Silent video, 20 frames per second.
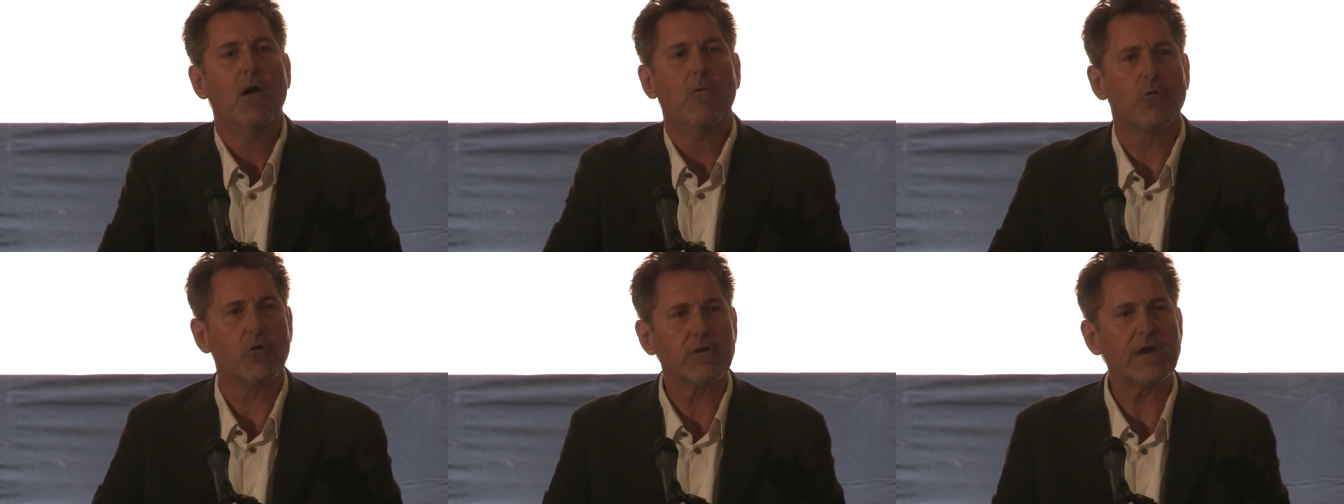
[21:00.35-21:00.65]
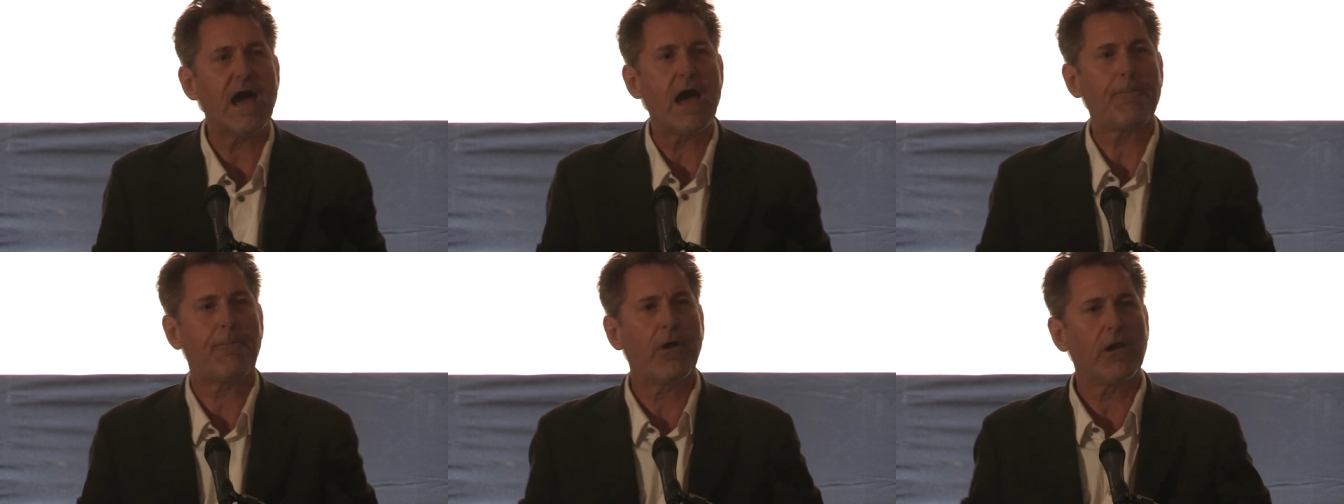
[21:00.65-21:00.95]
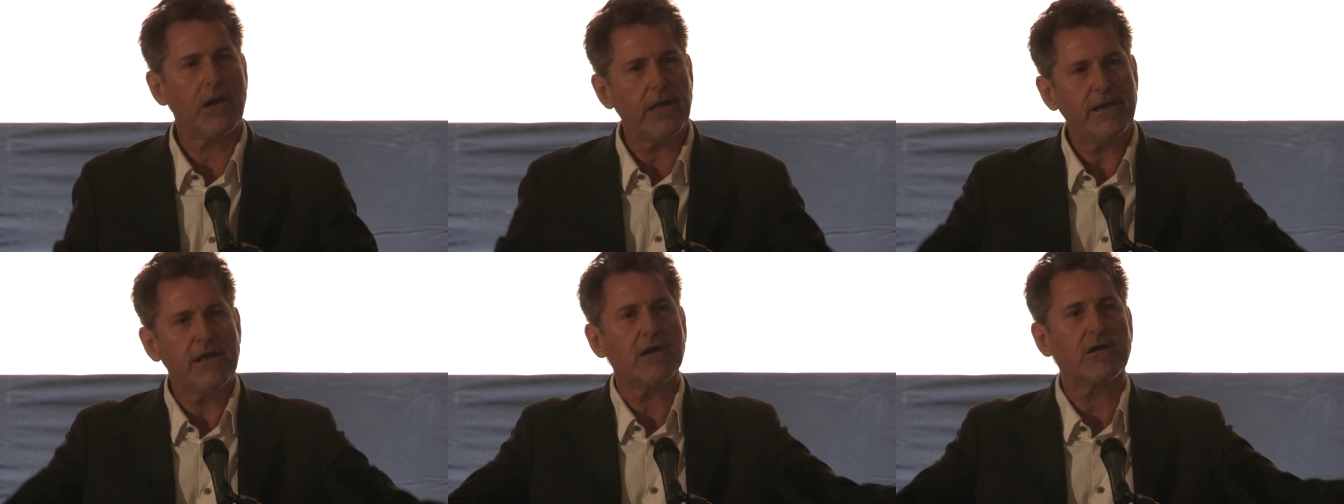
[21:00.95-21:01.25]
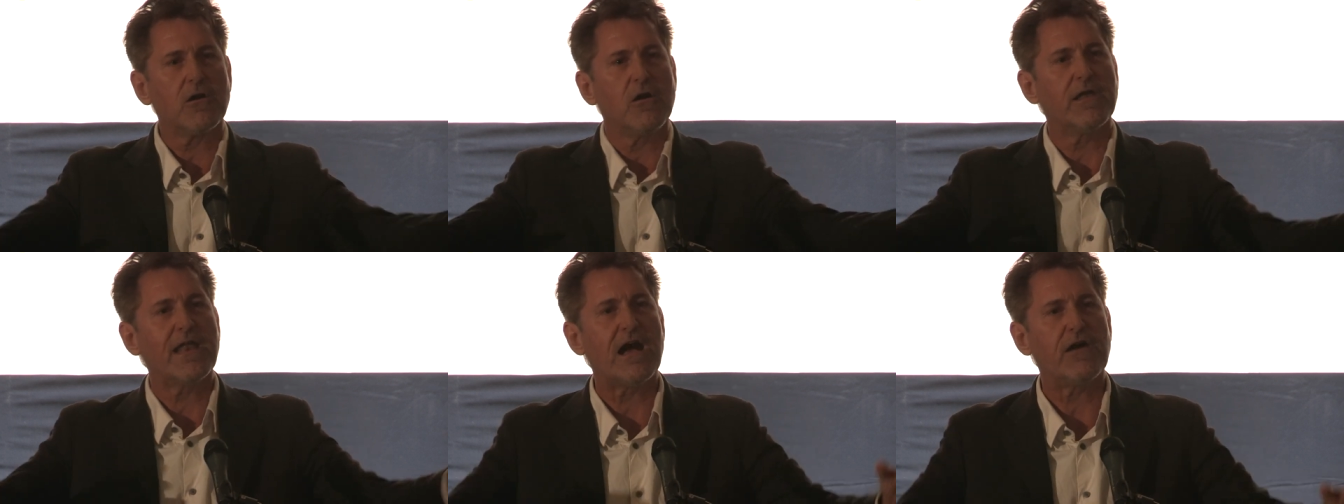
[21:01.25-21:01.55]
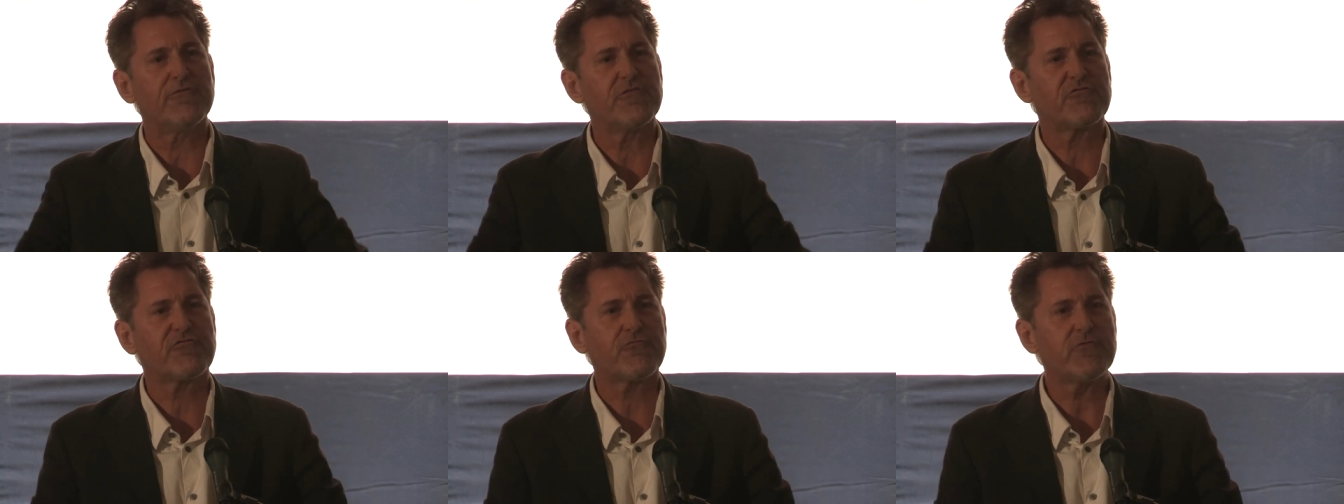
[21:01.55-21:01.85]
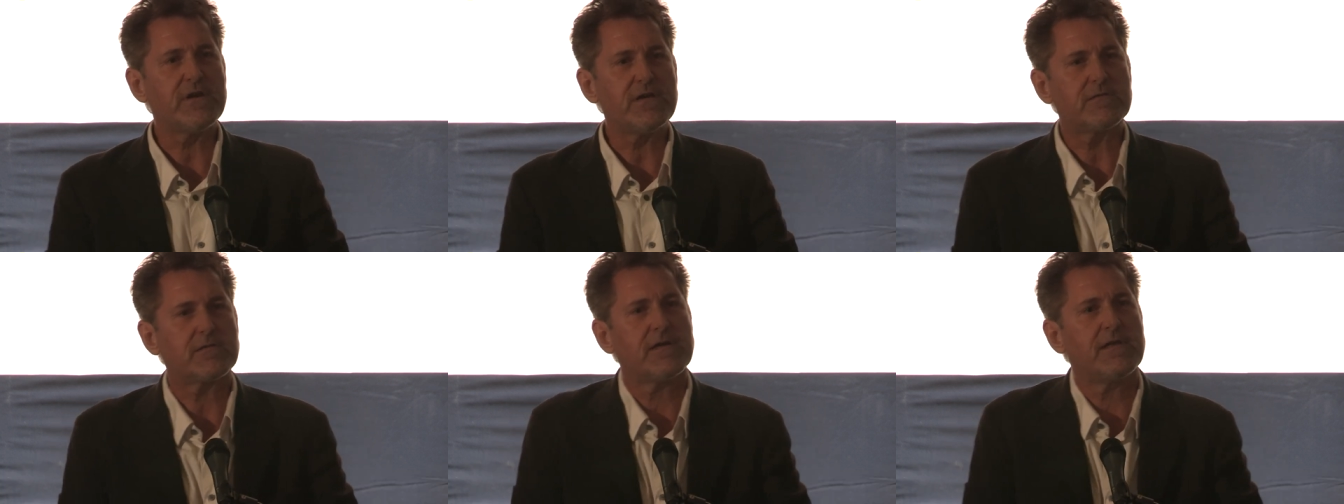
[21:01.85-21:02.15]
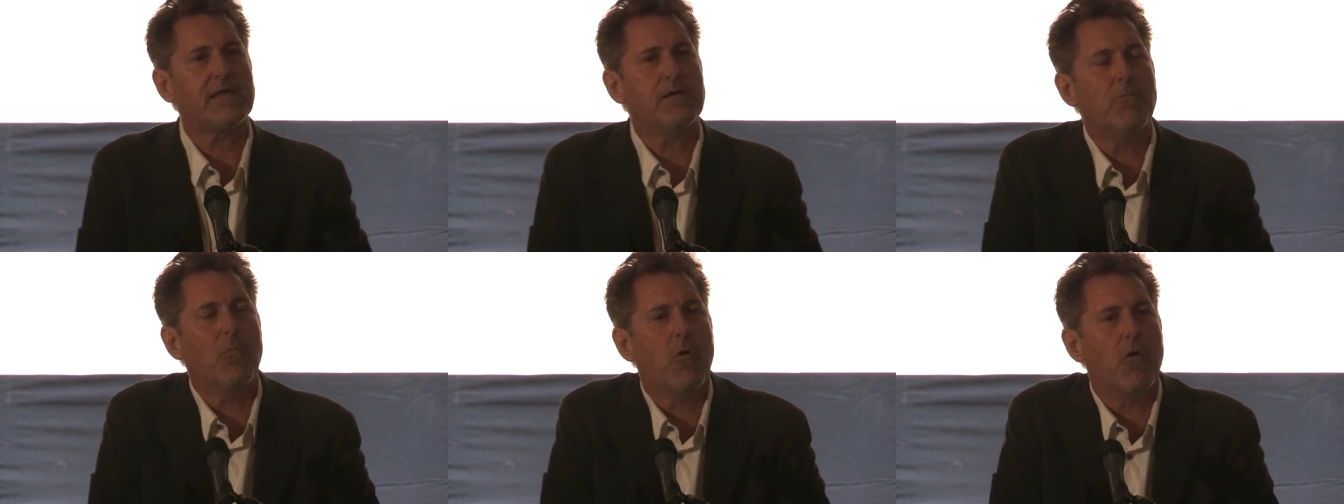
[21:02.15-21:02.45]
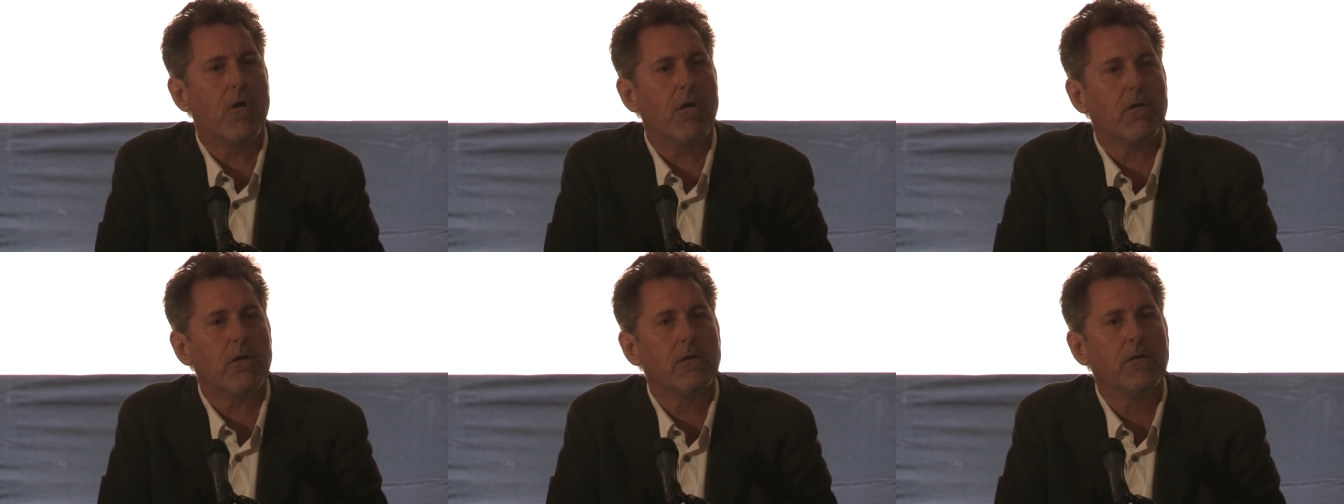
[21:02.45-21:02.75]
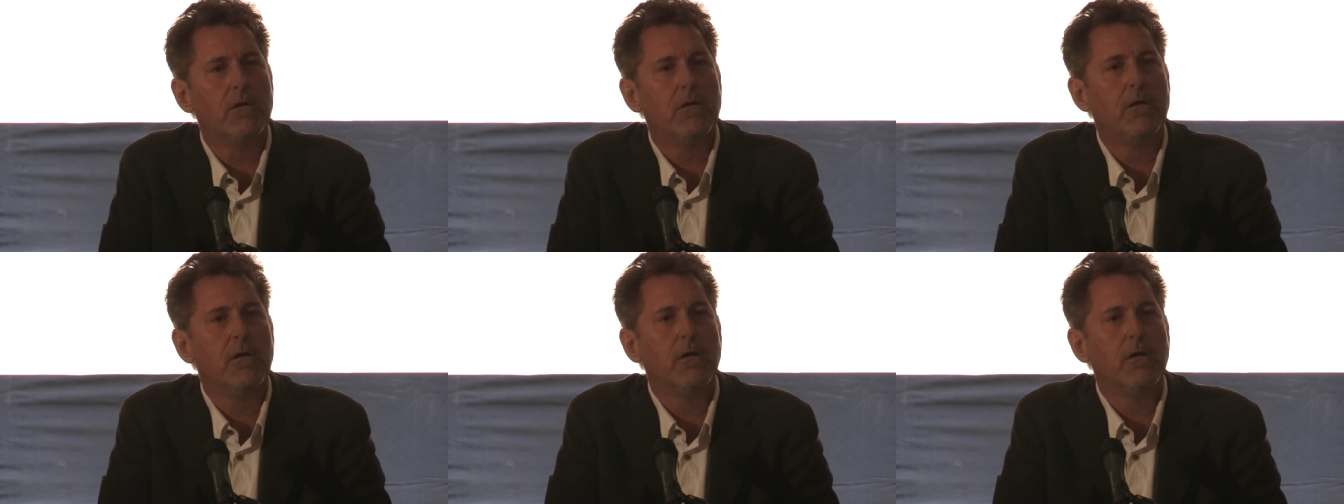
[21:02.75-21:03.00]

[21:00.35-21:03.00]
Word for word: We're not political out the streets anymore.